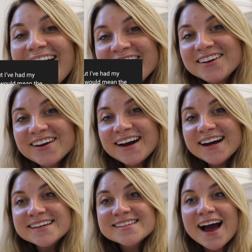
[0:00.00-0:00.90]
Alright, you
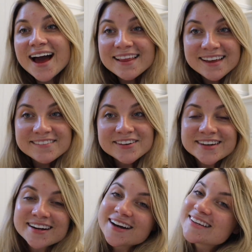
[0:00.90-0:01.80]
guys, I love you,
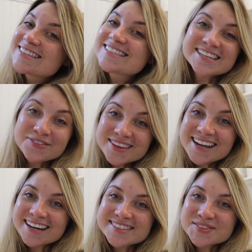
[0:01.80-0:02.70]
and I'll see you in
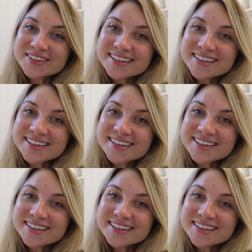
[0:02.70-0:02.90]
the next